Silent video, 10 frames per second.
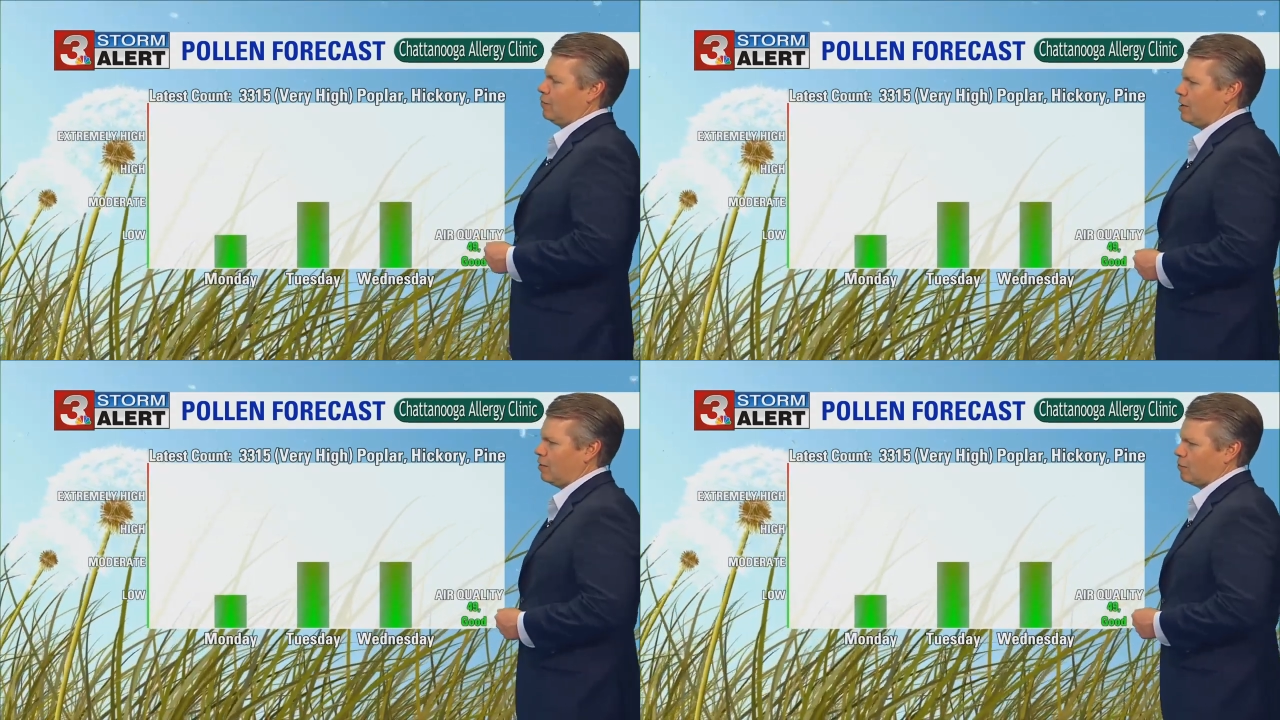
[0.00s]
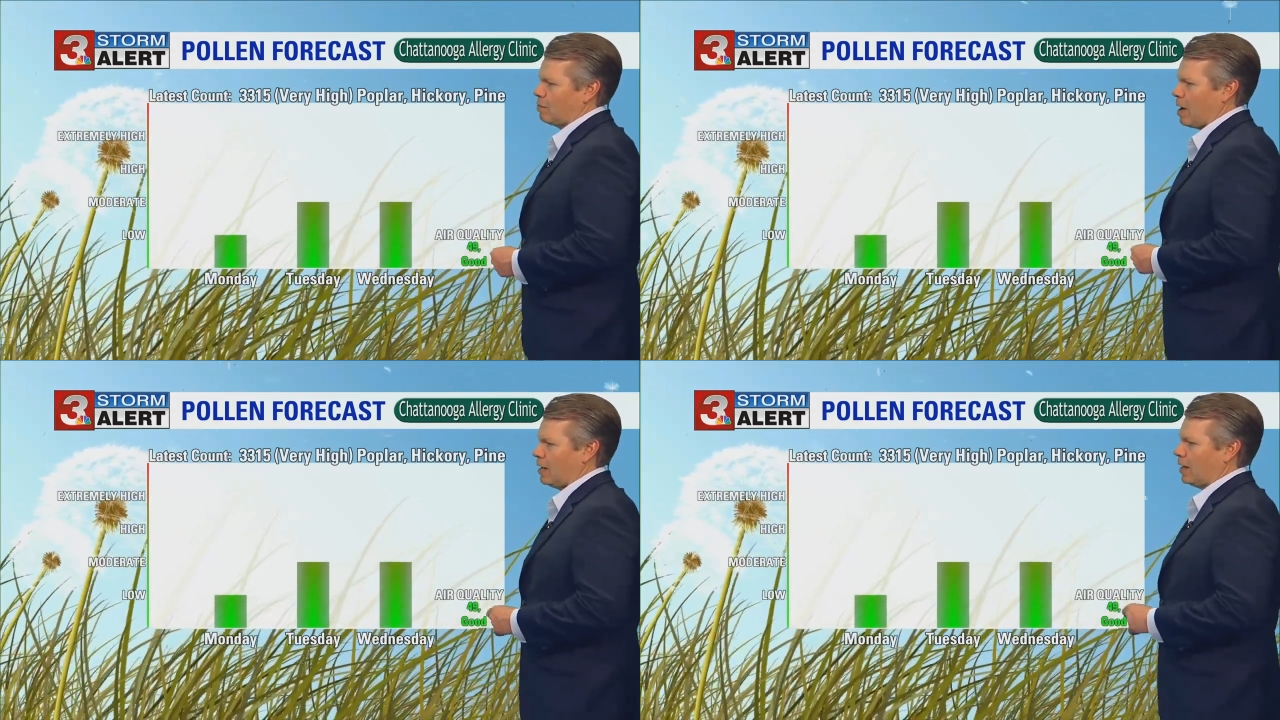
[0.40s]
seeing those
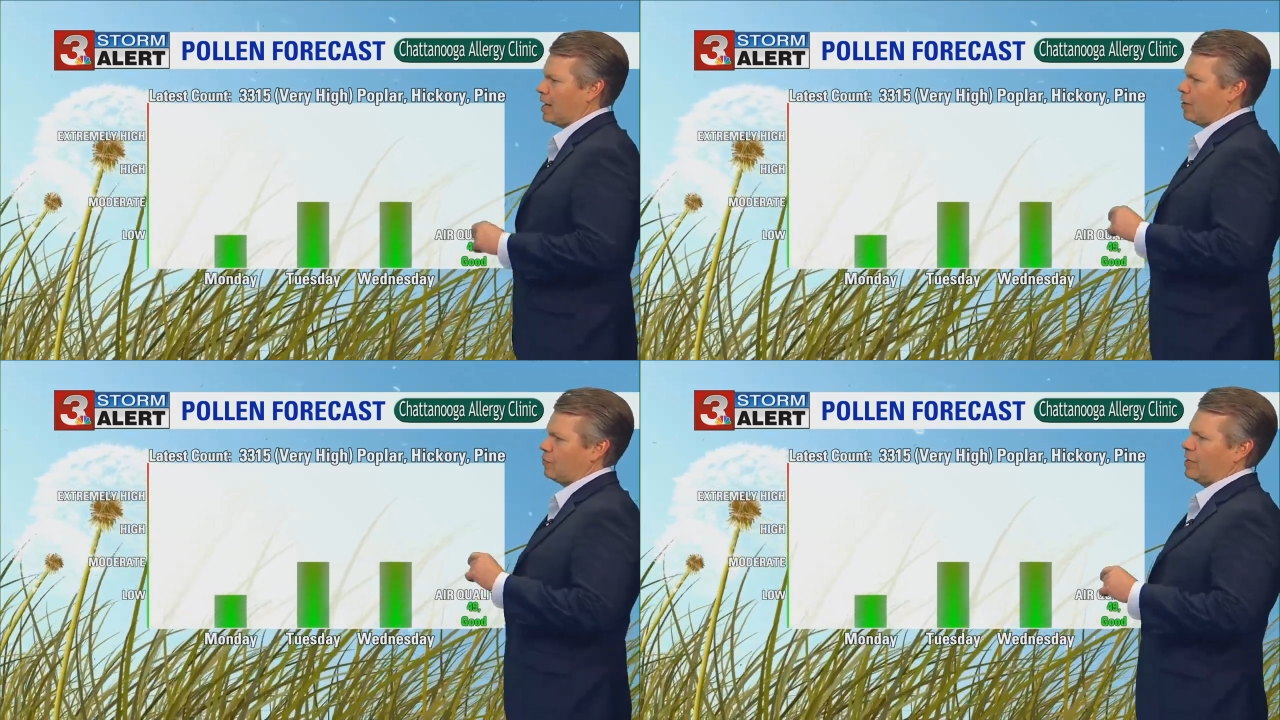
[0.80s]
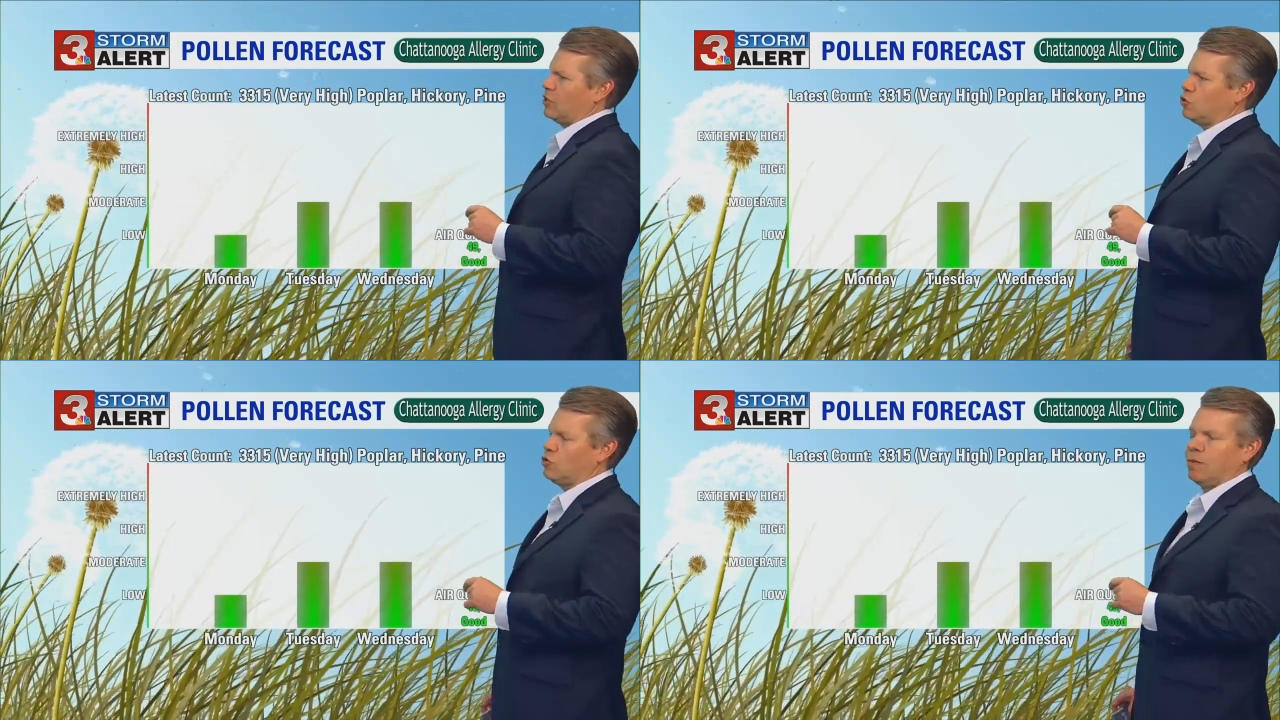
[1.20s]
pollen counts
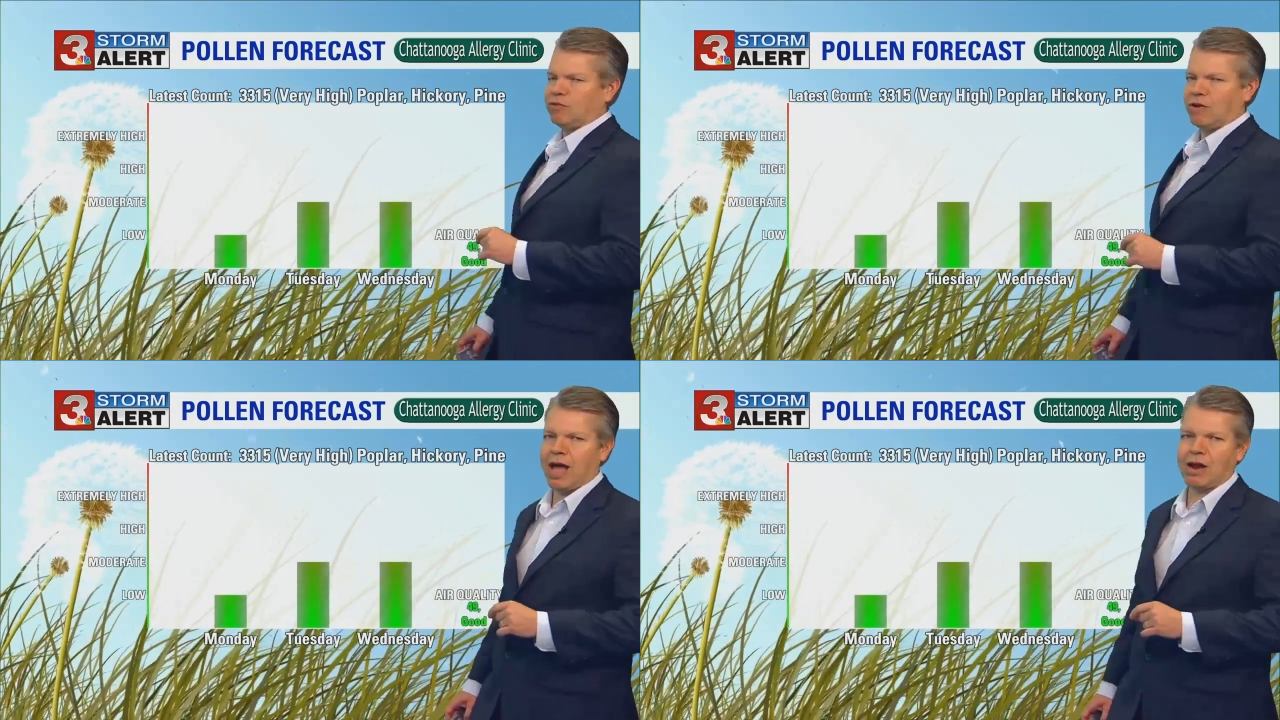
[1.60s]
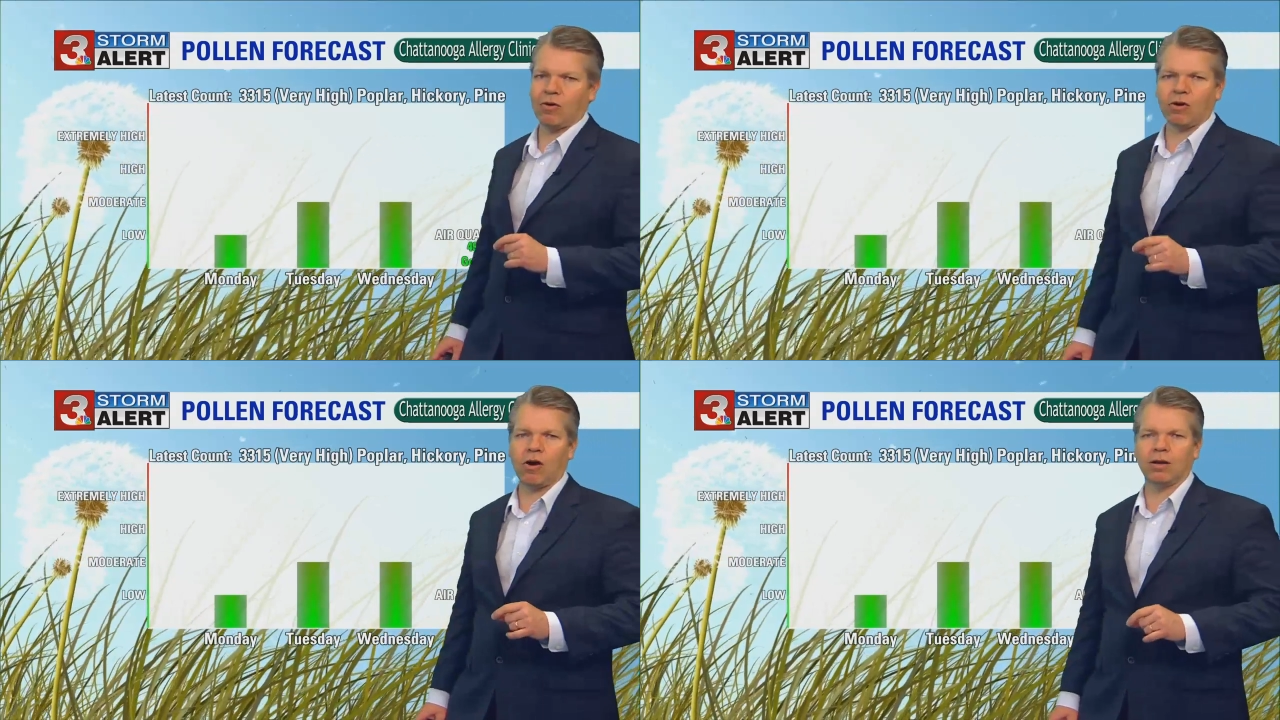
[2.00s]
get too much
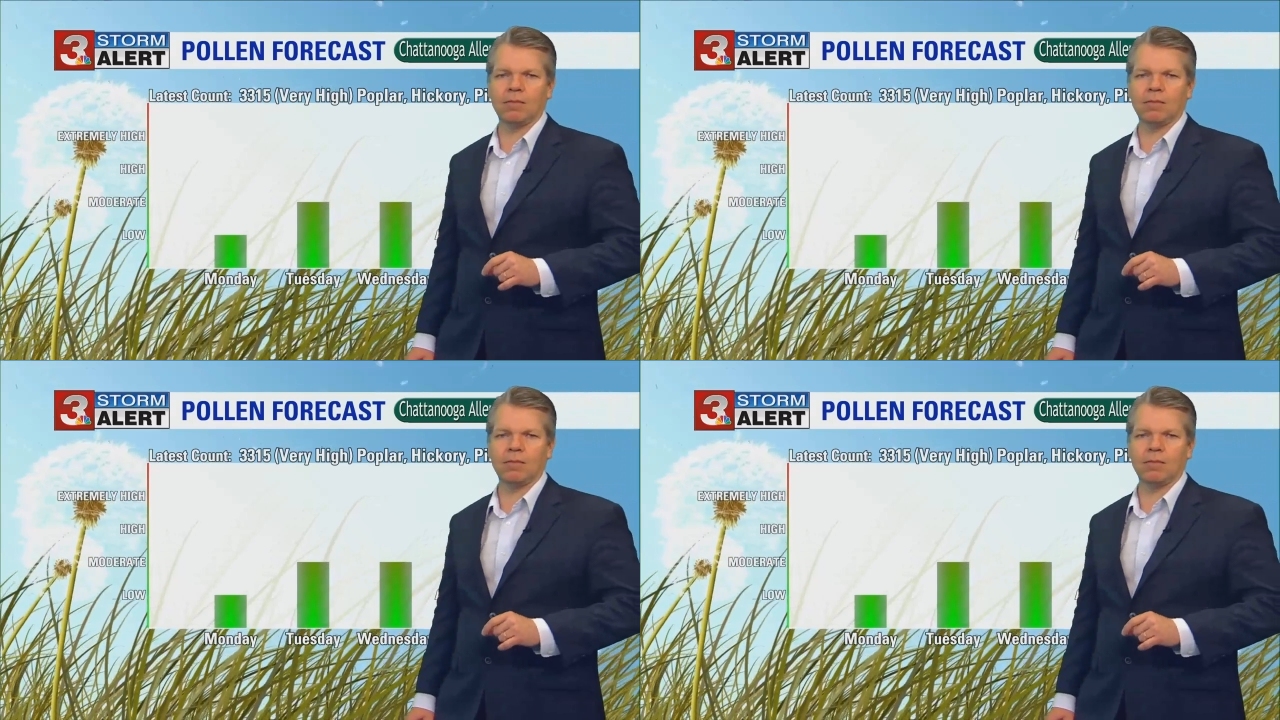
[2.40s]
higher. I'll call it